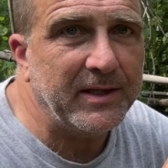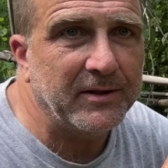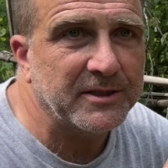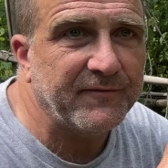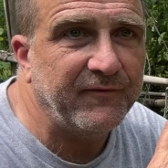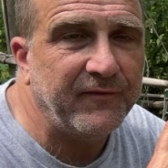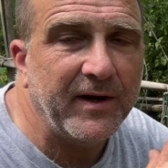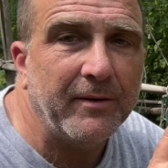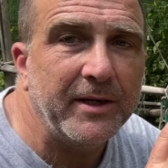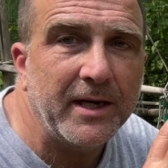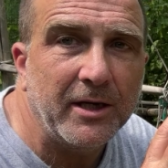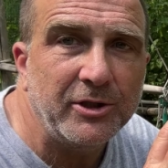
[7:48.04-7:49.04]
this
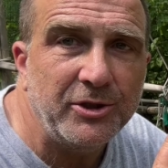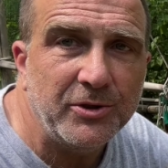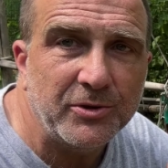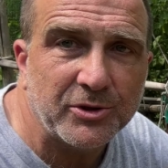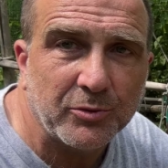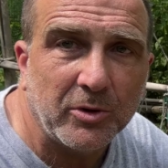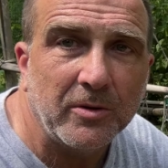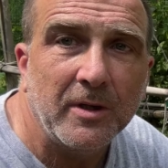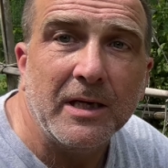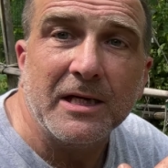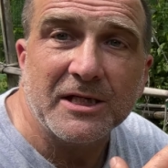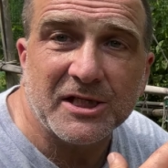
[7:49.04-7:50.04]
very unusual
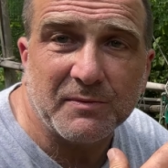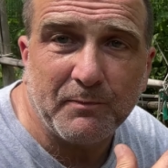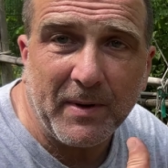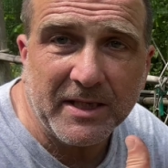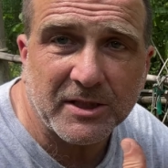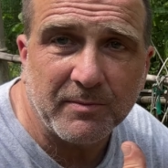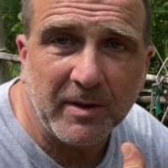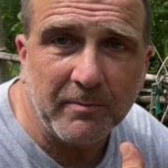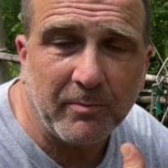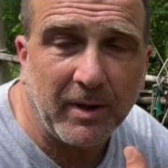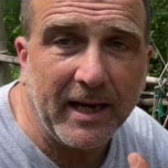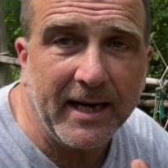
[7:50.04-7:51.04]
specimen
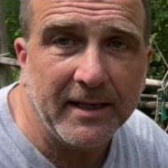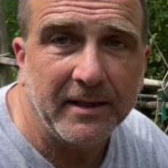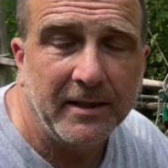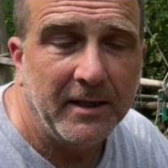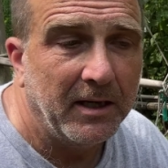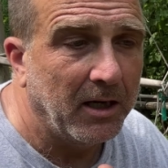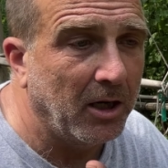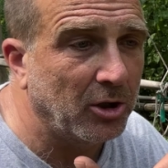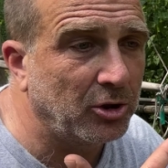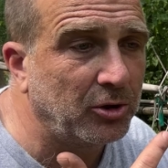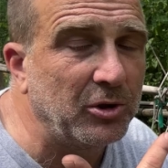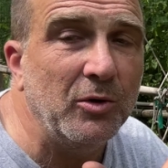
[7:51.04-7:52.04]
plant, a
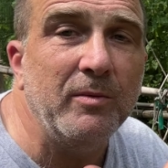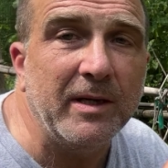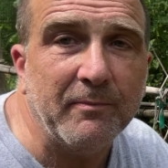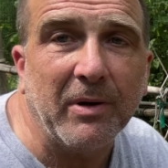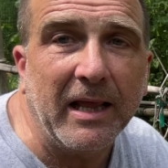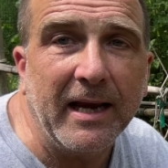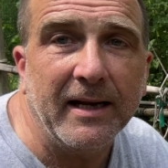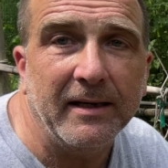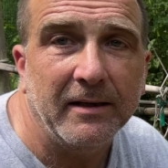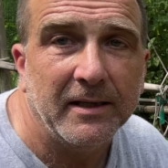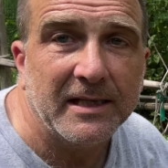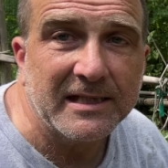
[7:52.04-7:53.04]
Goumi plant,
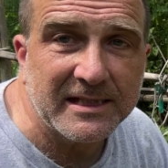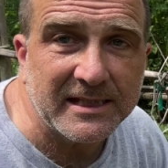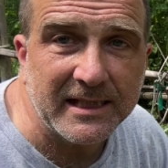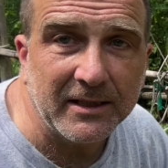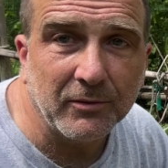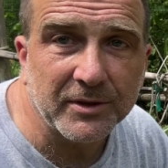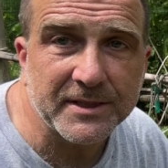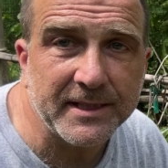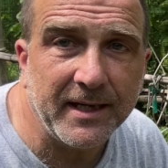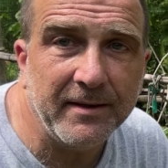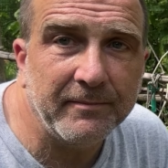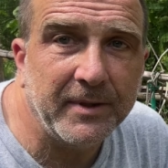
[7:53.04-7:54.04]
single
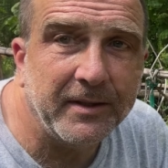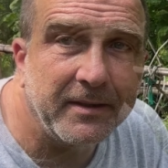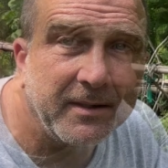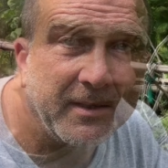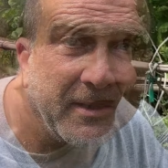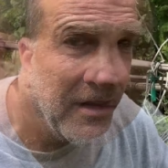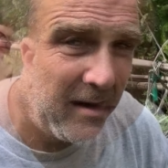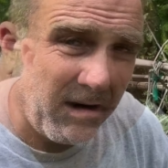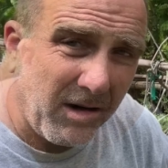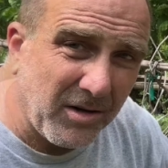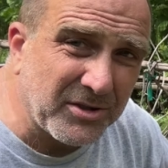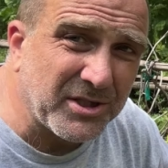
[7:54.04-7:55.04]
stemmed.
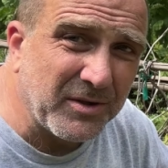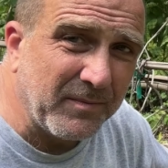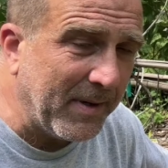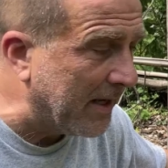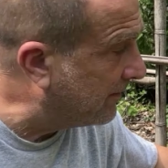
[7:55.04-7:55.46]
Also, about